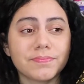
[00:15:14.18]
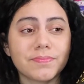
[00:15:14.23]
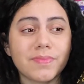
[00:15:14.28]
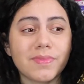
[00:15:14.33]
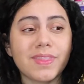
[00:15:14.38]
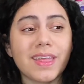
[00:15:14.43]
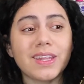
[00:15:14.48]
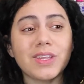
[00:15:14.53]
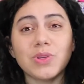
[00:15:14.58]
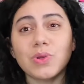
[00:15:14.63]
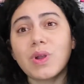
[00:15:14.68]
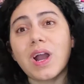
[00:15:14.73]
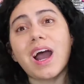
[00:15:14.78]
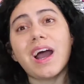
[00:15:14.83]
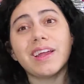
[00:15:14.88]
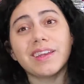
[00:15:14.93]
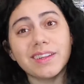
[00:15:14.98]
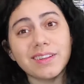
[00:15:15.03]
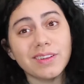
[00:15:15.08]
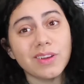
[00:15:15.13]
then you
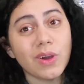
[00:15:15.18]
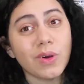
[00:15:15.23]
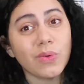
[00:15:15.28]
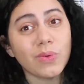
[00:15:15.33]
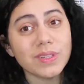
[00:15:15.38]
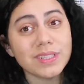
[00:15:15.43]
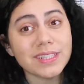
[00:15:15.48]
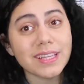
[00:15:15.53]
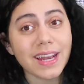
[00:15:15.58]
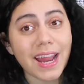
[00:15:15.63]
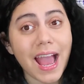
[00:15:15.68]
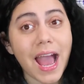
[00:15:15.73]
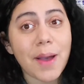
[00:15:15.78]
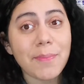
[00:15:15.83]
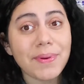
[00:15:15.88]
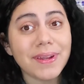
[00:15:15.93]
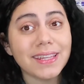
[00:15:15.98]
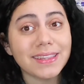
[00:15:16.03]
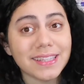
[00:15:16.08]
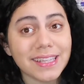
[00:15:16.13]
kind of know what's going to
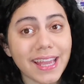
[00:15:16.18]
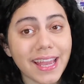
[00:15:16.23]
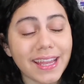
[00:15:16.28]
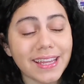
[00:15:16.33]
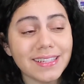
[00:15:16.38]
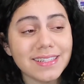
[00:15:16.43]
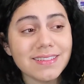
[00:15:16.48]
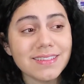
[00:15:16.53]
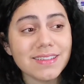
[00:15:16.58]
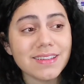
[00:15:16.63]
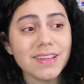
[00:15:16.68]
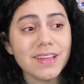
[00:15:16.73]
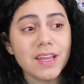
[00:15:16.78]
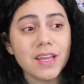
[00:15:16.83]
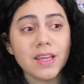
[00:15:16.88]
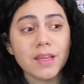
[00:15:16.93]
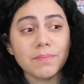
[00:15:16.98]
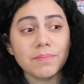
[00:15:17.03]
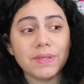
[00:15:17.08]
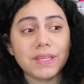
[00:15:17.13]
happen at the end
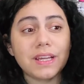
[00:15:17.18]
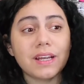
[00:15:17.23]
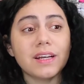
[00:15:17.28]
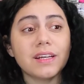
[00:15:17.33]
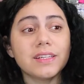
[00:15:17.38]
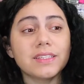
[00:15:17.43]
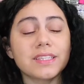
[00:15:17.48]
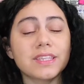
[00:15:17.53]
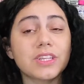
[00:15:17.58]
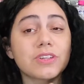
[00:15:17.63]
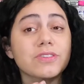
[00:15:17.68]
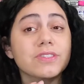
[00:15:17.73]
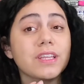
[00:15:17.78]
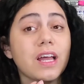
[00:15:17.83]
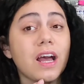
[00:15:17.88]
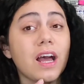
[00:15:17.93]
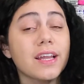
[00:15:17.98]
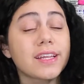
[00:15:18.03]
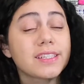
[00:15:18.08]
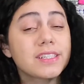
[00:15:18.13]
because there's
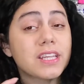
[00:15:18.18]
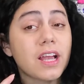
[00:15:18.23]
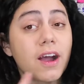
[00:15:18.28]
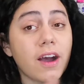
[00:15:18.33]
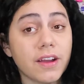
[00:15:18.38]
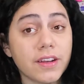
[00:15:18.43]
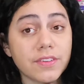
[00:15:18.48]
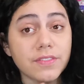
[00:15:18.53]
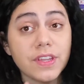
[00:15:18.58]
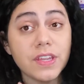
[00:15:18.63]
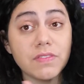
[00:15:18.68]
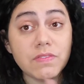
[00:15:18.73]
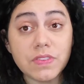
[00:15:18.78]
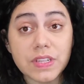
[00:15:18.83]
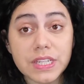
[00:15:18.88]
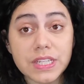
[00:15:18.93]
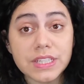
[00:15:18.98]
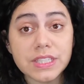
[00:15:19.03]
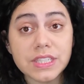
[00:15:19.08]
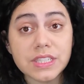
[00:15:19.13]
a ton of
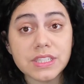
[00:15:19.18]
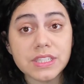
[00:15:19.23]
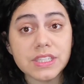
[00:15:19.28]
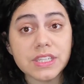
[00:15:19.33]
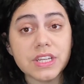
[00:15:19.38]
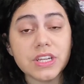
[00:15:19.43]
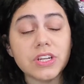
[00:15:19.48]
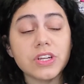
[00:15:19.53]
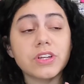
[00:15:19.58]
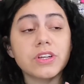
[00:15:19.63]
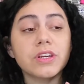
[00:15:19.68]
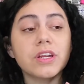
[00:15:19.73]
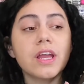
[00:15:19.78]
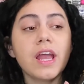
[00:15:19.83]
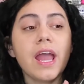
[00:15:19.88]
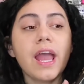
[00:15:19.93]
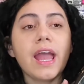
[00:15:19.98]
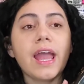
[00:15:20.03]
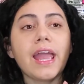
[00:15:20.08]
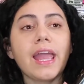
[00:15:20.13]
conveniences in here.
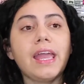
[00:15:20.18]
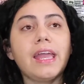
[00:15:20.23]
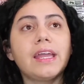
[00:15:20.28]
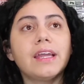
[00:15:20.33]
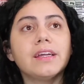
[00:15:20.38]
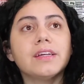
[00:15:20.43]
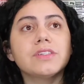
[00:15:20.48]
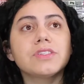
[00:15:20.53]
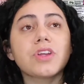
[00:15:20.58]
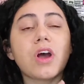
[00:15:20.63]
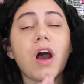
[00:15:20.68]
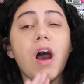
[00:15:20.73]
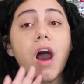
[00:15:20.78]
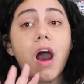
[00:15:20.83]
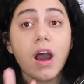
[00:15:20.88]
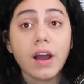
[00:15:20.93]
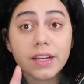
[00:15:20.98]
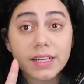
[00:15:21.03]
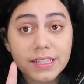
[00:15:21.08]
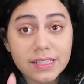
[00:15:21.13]
And
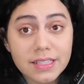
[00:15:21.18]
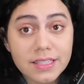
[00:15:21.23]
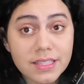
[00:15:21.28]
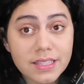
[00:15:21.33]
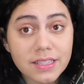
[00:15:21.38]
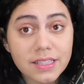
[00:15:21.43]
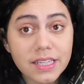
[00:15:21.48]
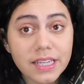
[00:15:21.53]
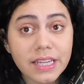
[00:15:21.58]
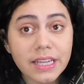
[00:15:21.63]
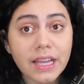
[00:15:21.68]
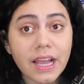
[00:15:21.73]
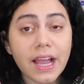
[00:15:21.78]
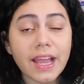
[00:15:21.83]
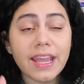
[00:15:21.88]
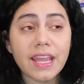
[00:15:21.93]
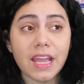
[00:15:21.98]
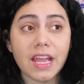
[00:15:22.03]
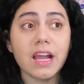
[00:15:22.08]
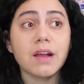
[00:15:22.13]
honestly,
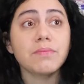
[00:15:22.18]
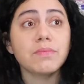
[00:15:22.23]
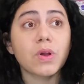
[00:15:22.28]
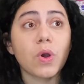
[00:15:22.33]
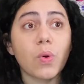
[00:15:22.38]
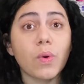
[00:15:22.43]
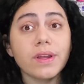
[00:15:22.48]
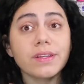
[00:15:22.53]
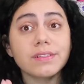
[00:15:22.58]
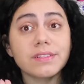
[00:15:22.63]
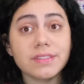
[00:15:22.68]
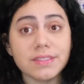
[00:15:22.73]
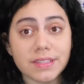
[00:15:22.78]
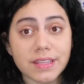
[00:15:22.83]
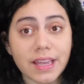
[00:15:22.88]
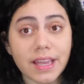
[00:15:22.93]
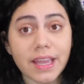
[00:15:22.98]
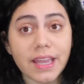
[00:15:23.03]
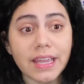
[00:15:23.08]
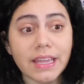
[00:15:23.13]
I am going to
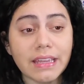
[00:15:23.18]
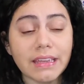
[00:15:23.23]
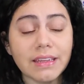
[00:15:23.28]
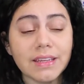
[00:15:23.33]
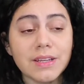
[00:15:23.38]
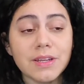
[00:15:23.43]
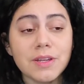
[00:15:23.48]
say